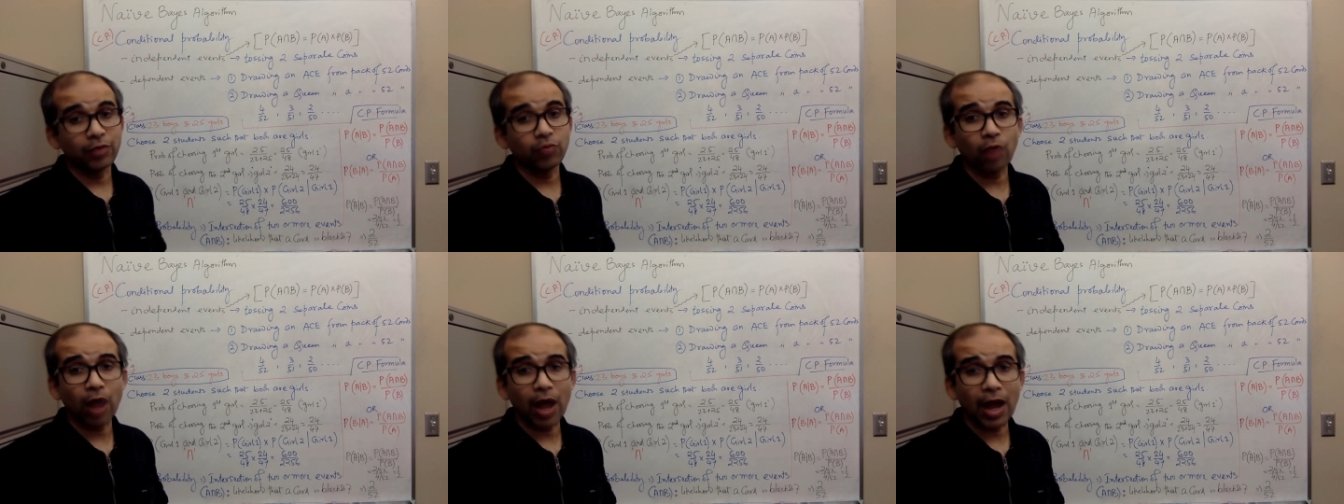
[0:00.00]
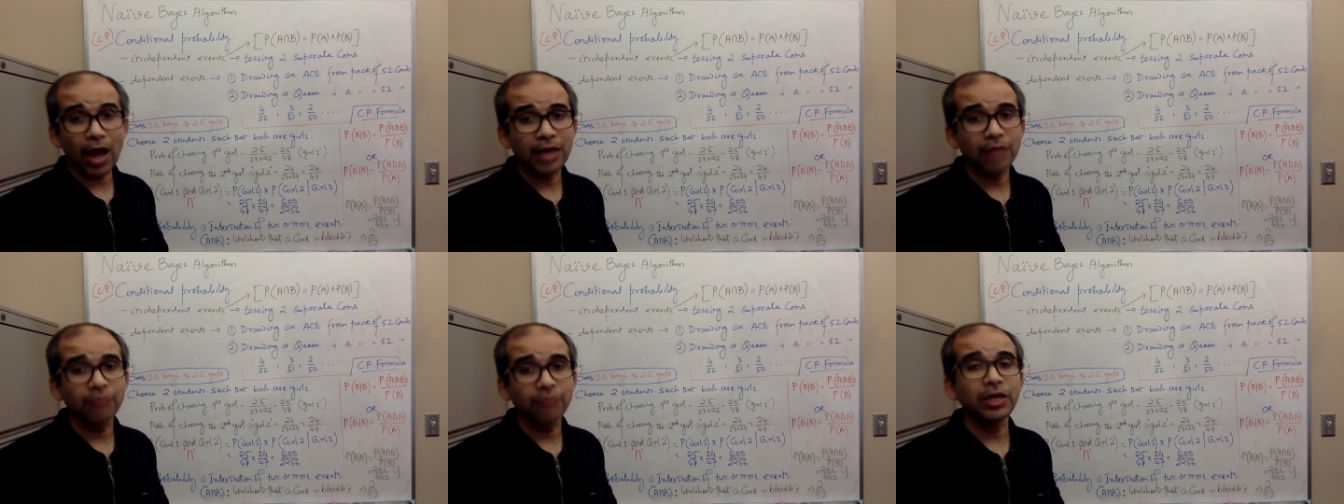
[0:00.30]

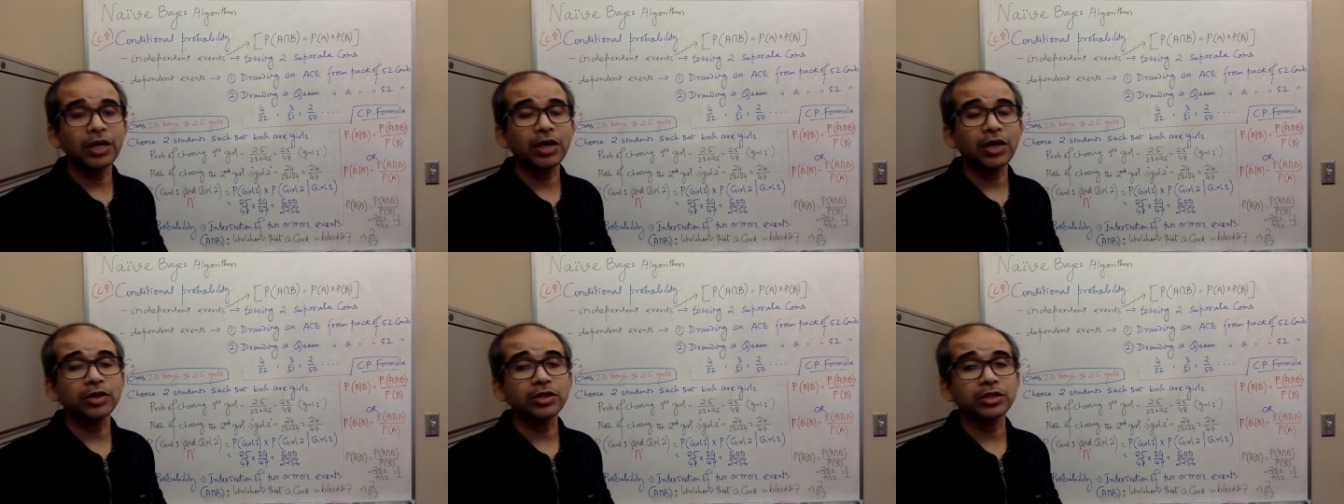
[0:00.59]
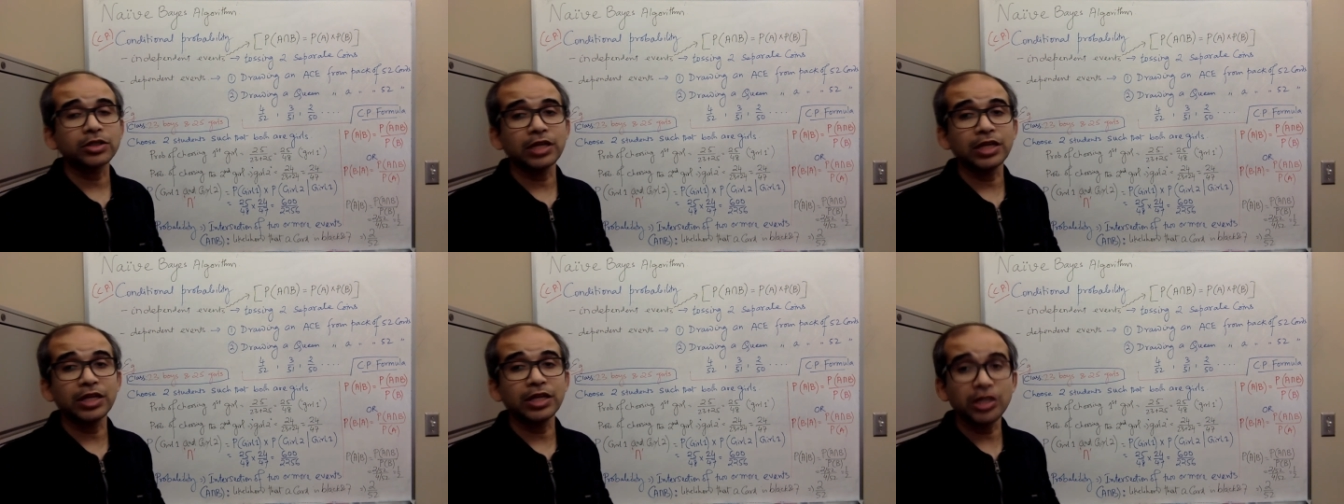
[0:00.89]
Why?
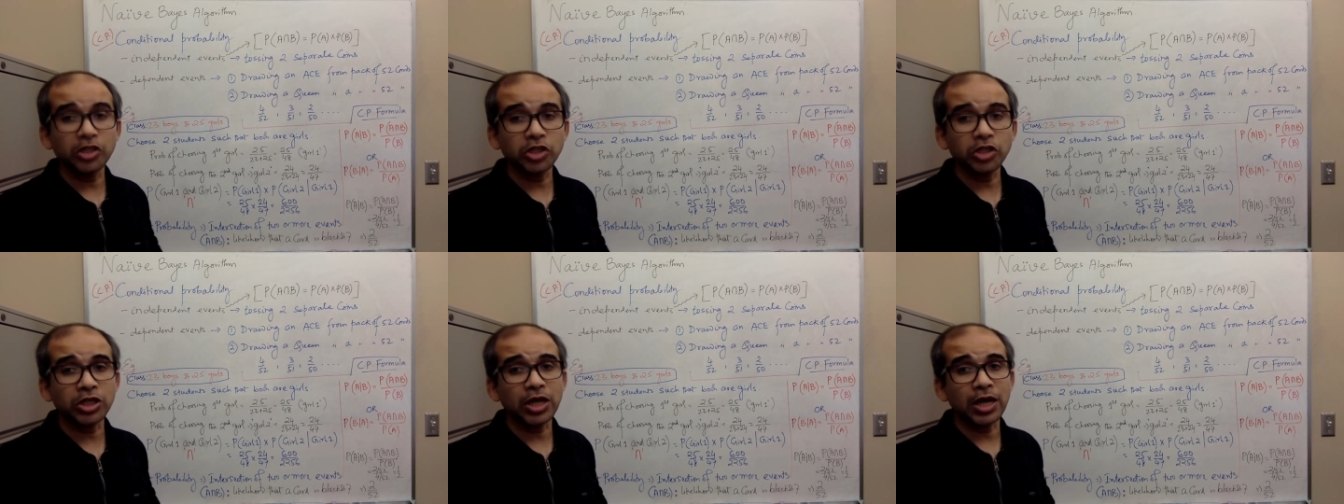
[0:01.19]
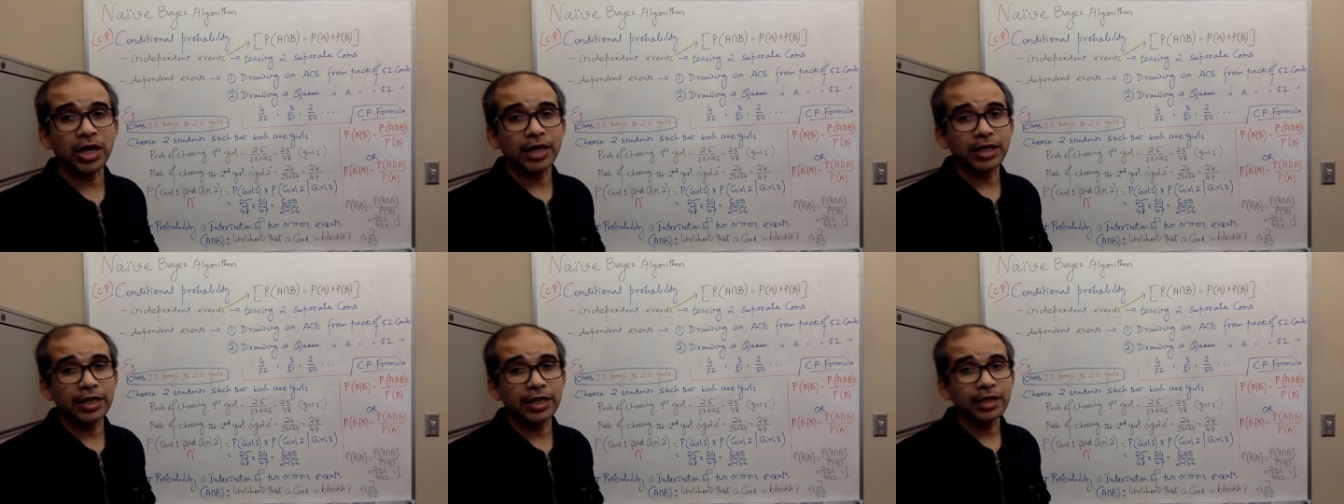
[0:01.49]
Because
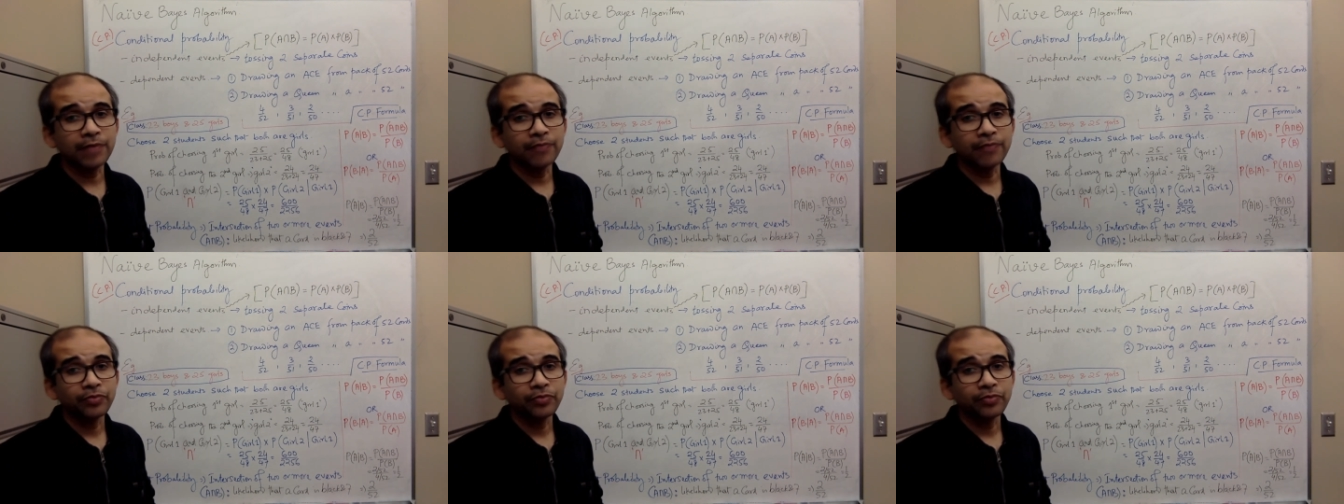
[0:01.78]
initially